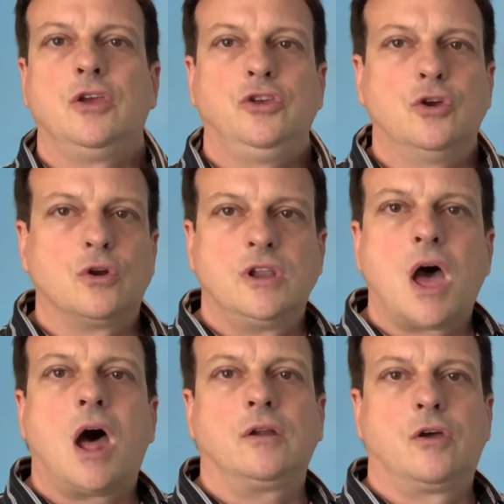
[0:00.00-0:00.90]
You're
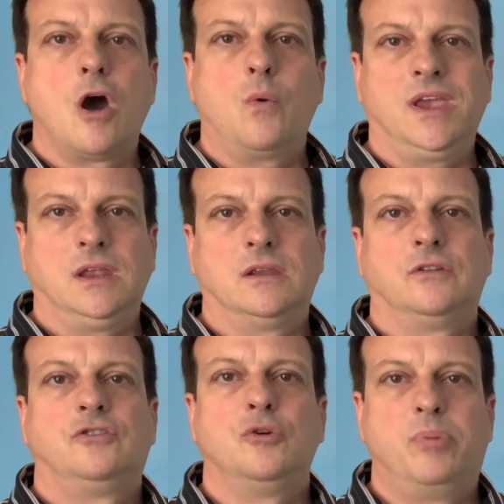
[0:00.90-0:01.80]
not going
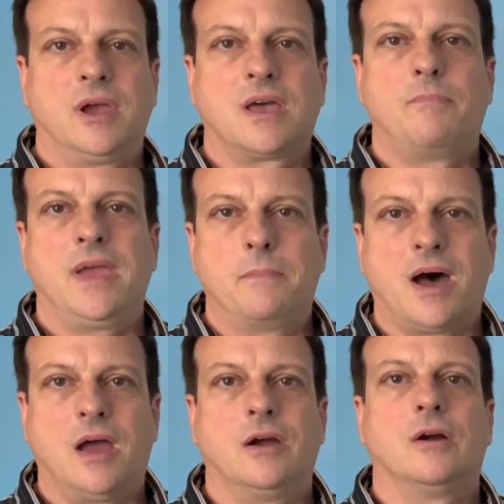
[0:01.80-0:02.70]
to pick up a
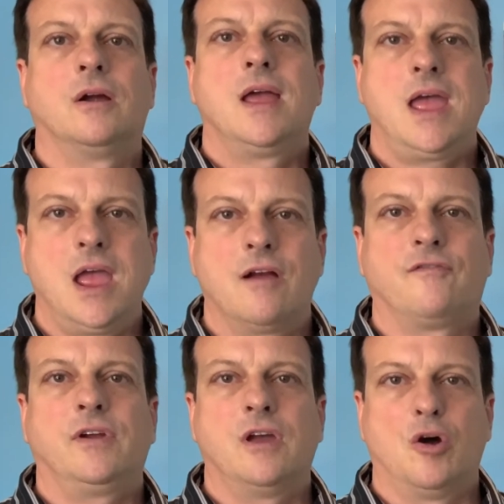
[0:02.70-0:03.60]
buyer
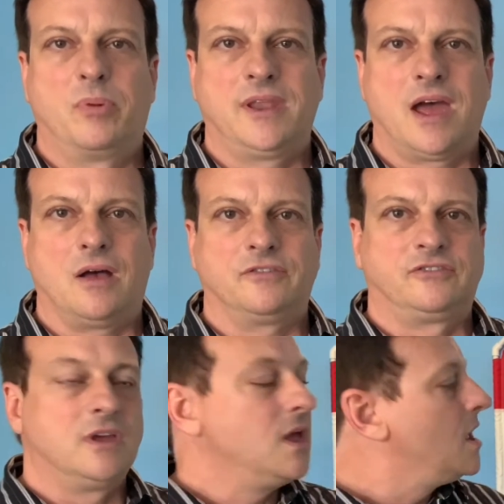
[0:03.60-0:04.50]
every open house.